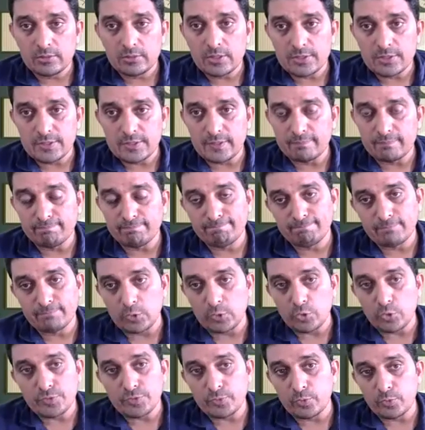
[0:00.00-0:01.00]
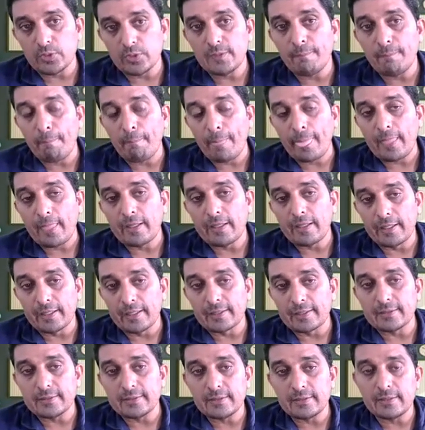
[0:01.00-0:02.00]
some useful
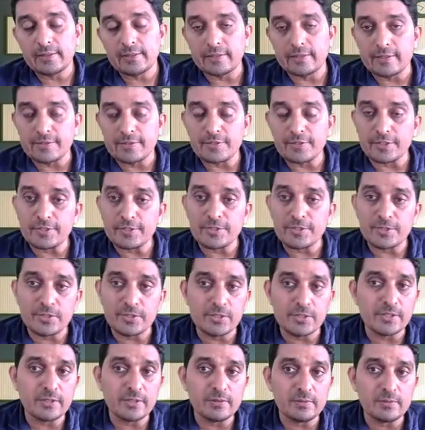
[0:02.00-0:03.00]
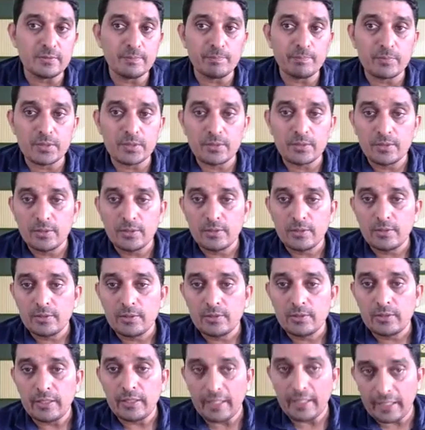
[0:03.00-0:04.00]
and interesting
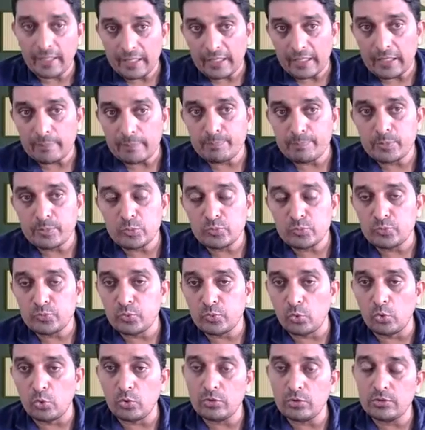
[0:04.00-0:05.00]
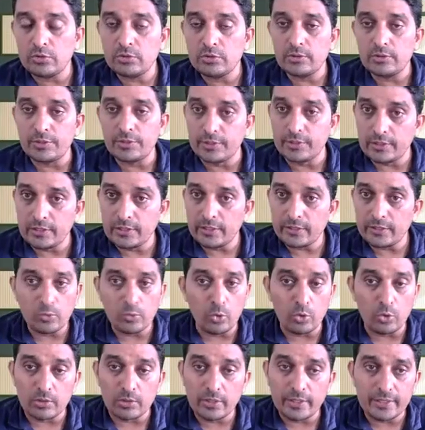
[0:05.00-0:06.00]
app for dealing
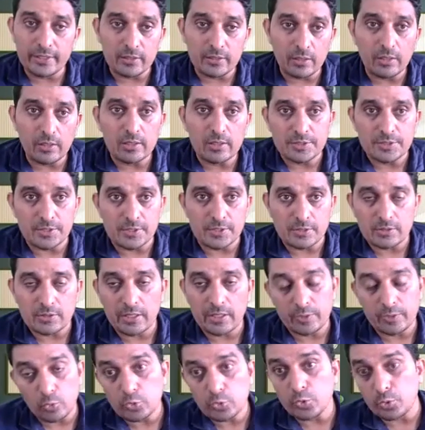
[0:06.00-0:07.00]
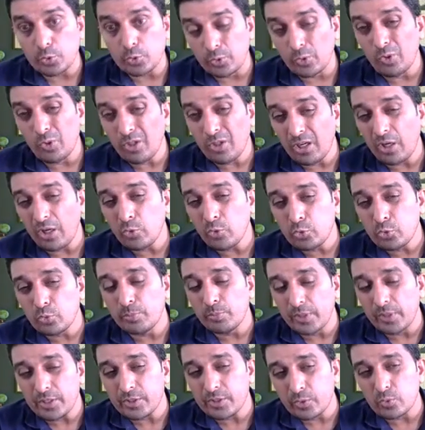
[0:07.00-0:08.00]
online classes, and you should know how to
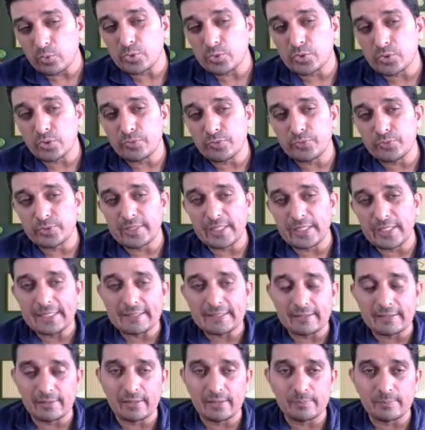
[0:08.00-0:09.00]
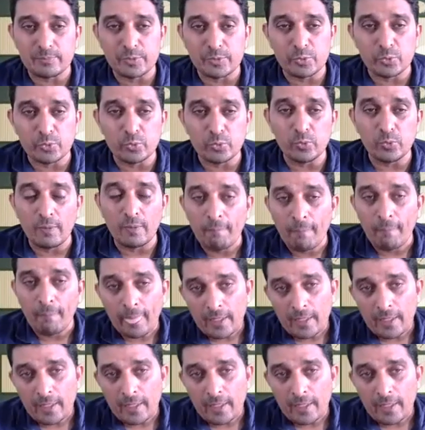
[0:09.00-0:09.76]
make use of Telegram to